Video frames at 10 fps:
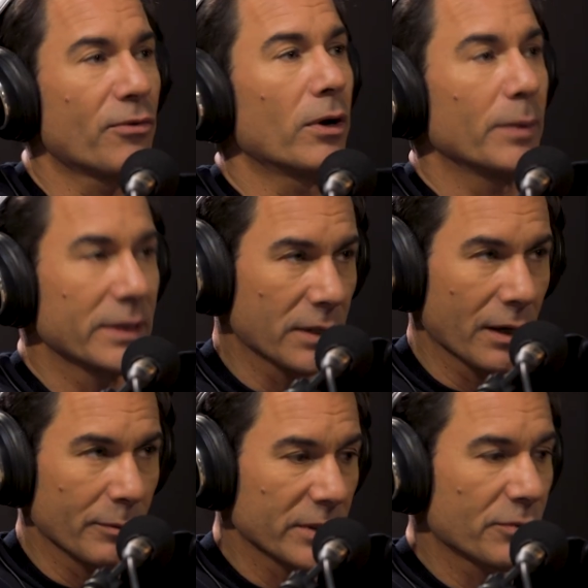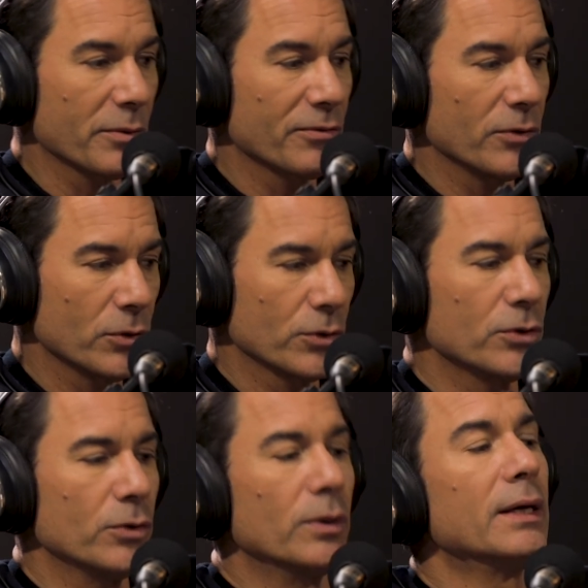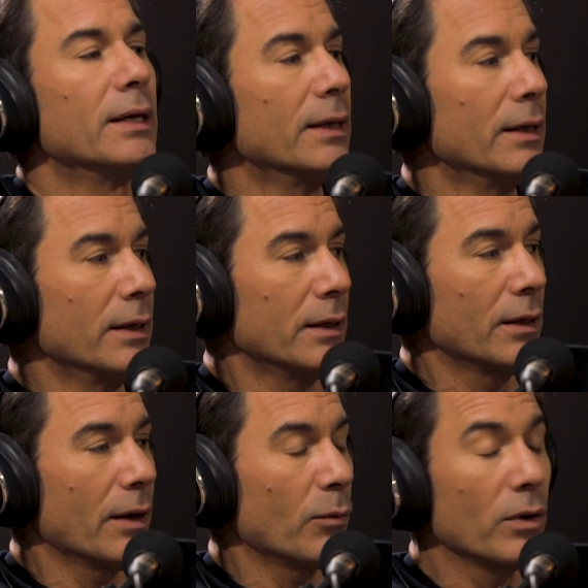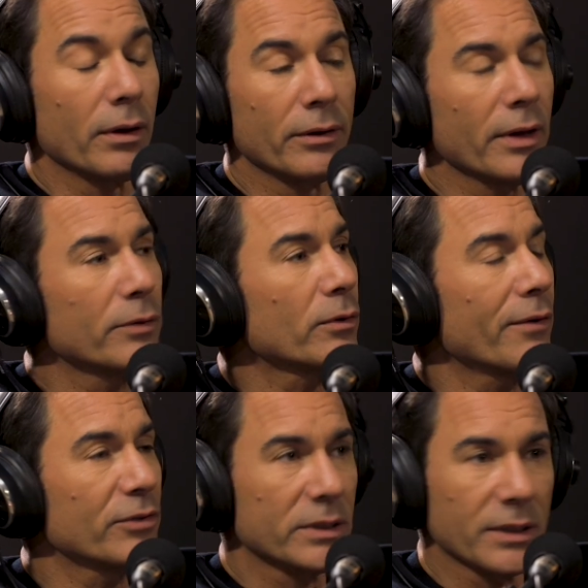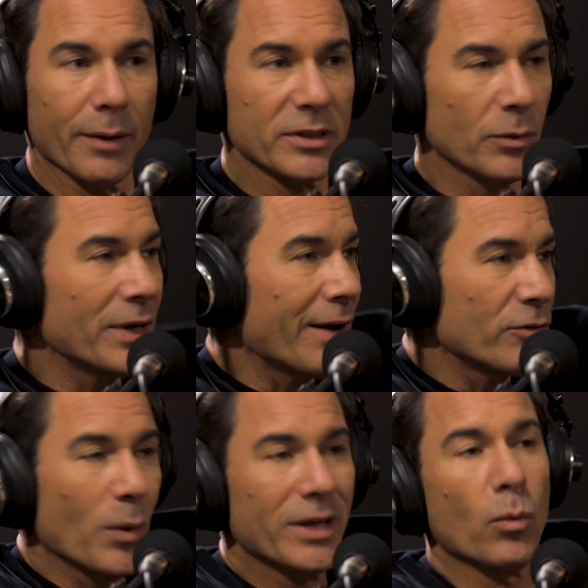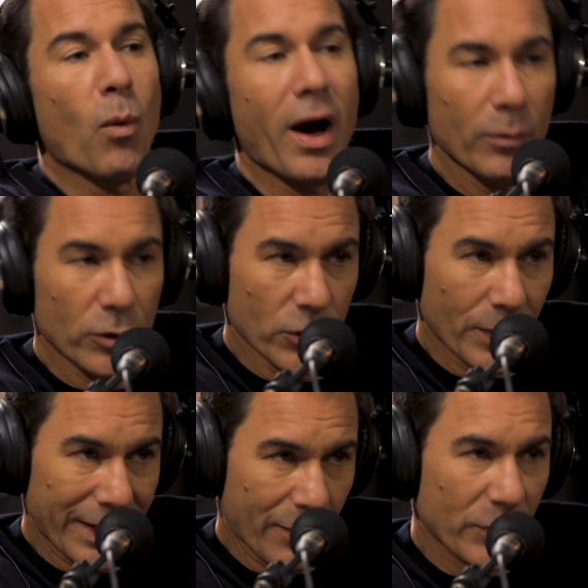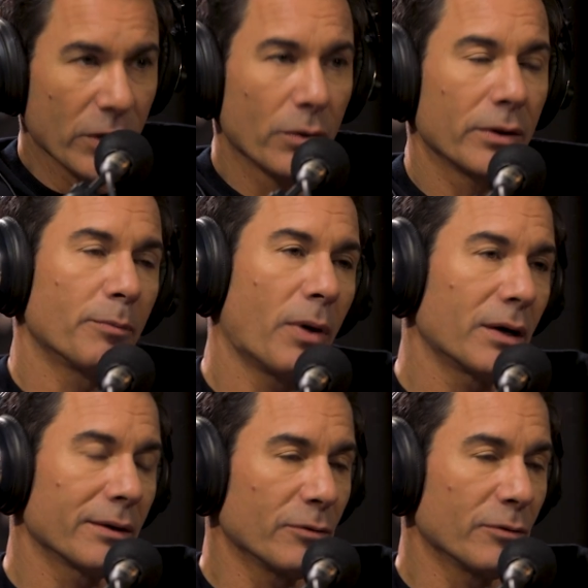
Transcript: following assignments from the future to uh, and, and there are often assignments that we have no idea why we're doing them. We know they're part